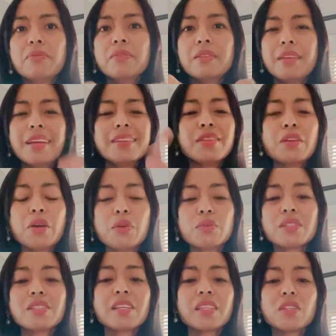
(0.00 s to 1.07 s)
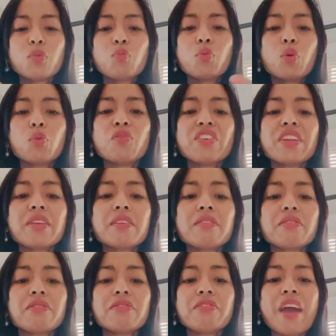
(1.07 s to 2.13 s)
I don't know, just like the woven
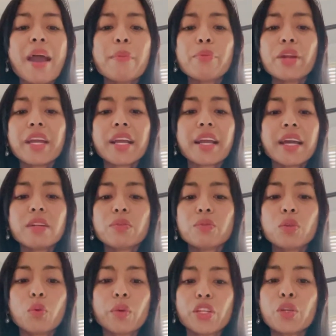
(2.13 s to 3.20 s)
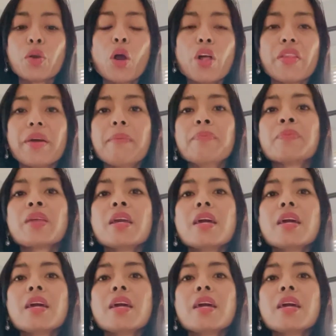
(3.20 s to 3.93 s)
fabric, I don't know what you call them.